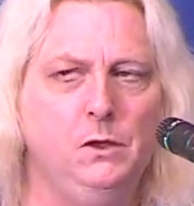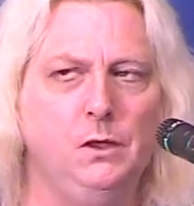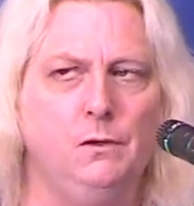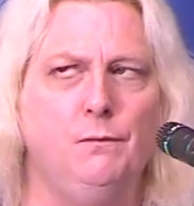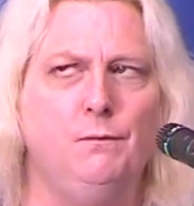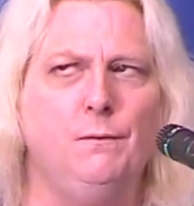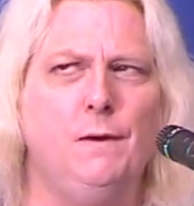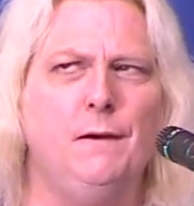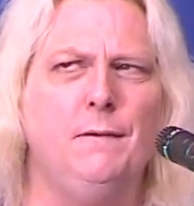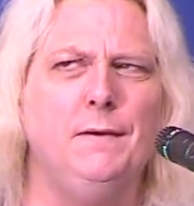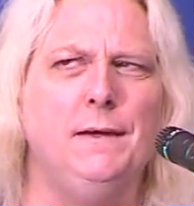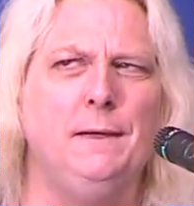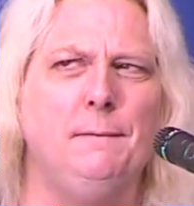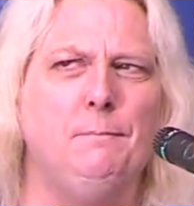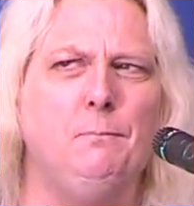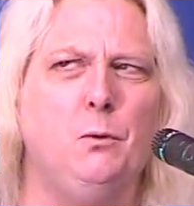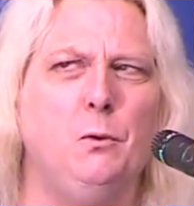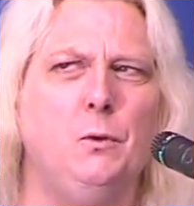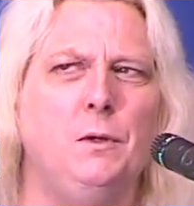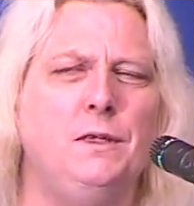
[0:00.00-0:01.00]
very
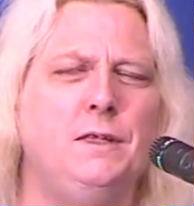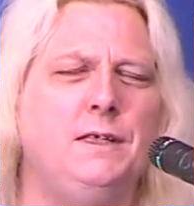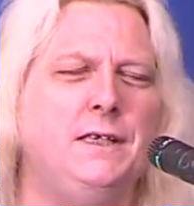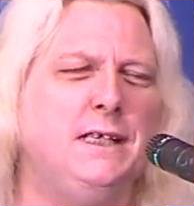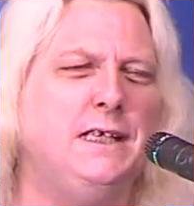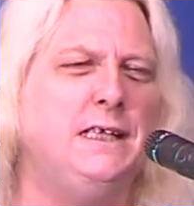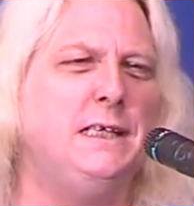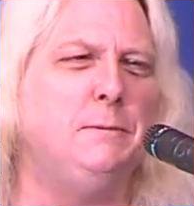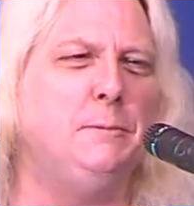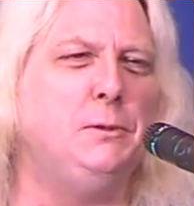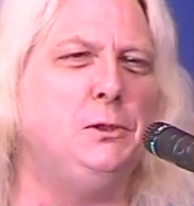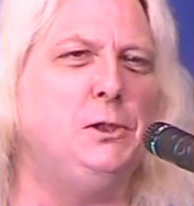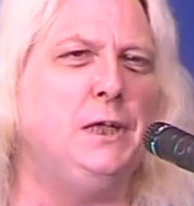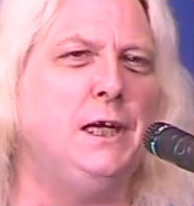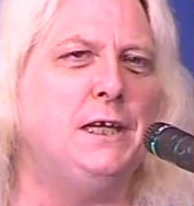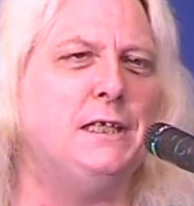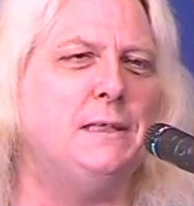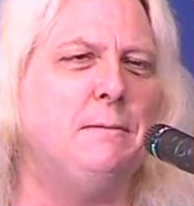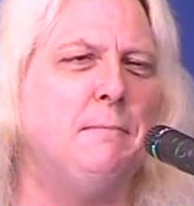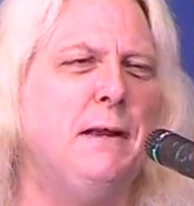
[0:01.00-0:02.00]
important system of
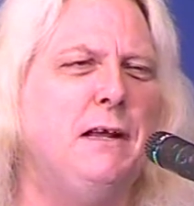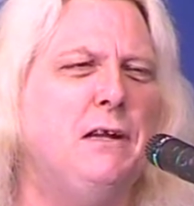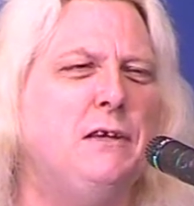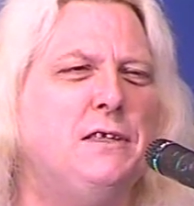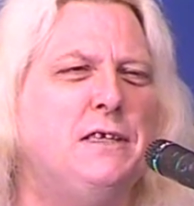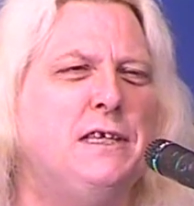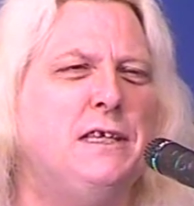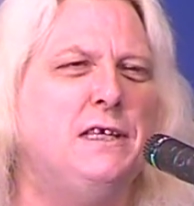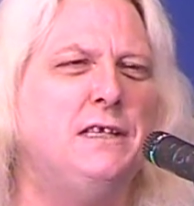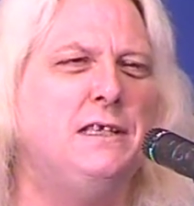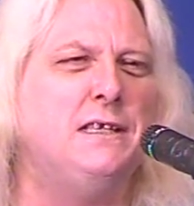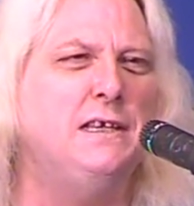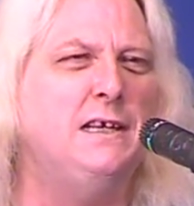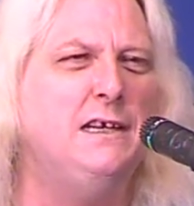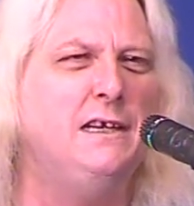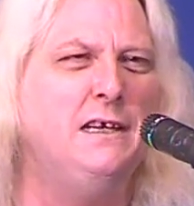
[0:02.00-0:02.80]
checks and balances